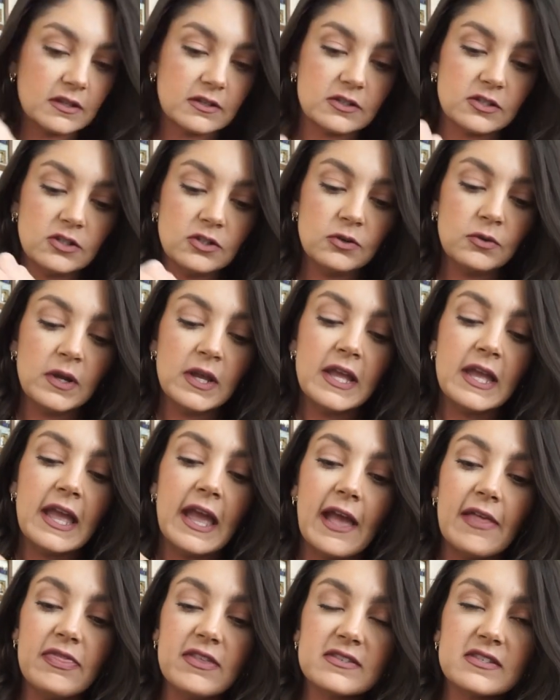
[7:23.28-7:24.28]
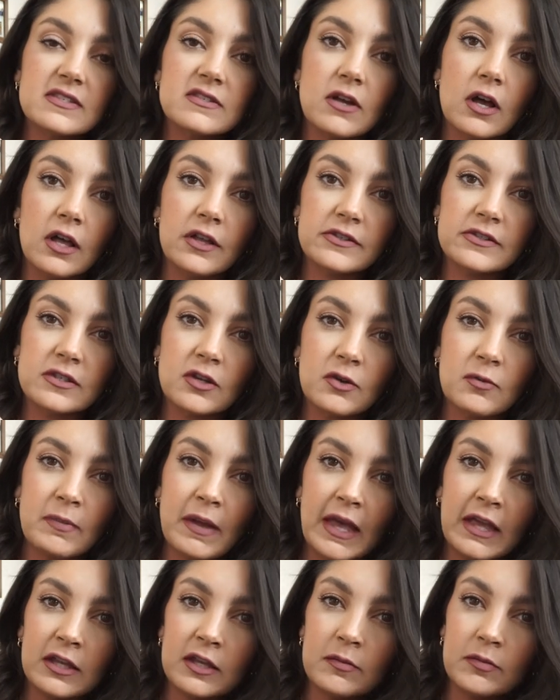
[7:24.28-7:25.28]
on too, and this is also
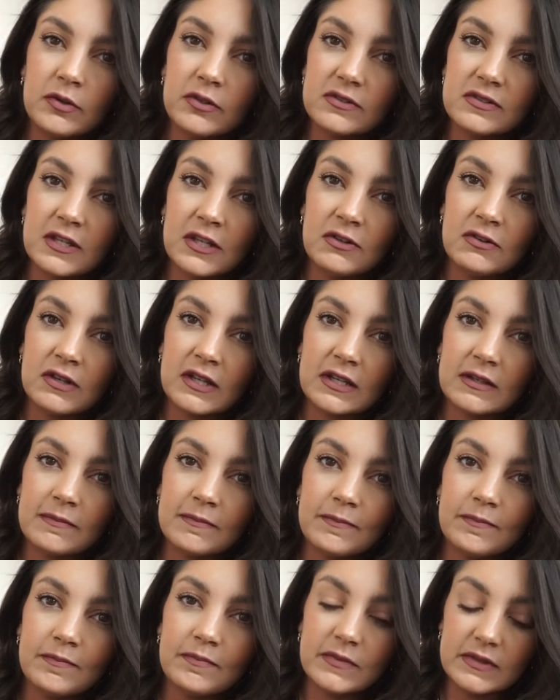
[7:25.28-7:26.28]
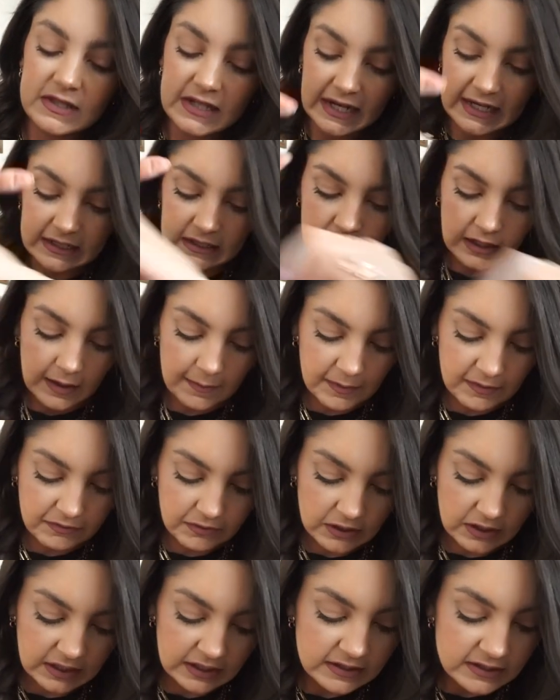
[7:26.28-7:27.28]
malleable, so you can tighten it up if
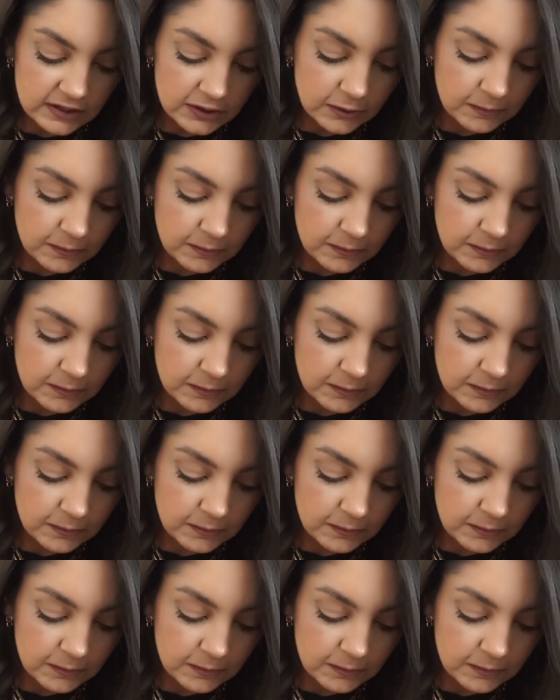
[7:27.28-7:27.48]
you need to.